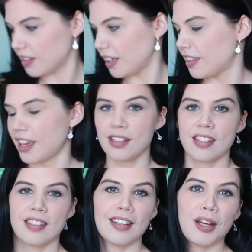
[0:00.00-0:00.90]
Yeah,
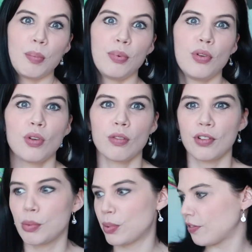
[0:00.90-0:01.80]
that's a
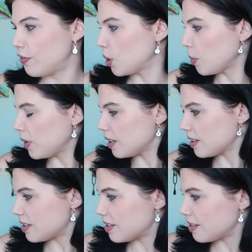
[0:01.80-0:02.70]
beautiful
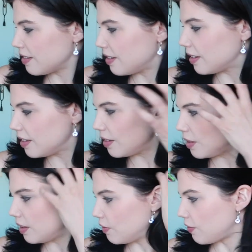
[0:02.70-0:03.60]
performance
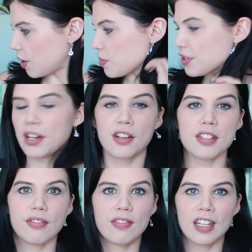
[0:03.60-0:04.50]
from
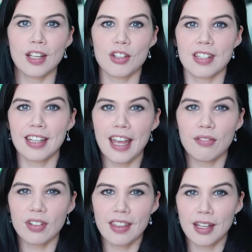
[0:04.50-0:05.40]
start to finish. Like,
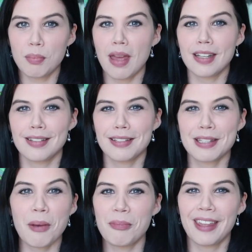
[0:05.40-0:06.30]
everything meant
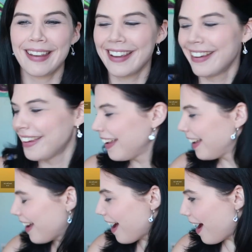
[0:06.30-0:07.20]
something.
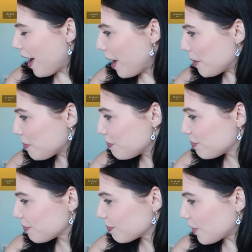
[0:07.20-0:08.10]

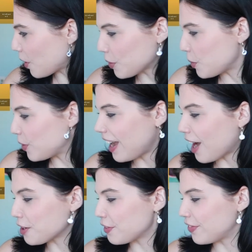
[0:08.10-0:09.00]
All the
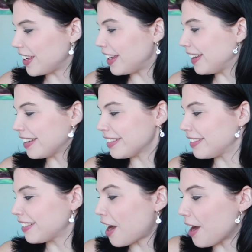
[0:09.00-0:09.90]
choreography
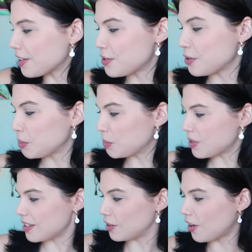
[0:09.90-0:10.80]
and
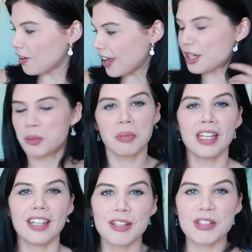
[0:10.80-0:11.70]
costumes, it all had a
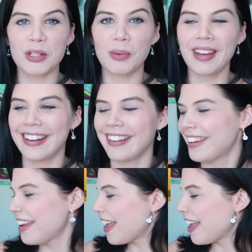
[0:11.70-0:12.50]
meaning to it.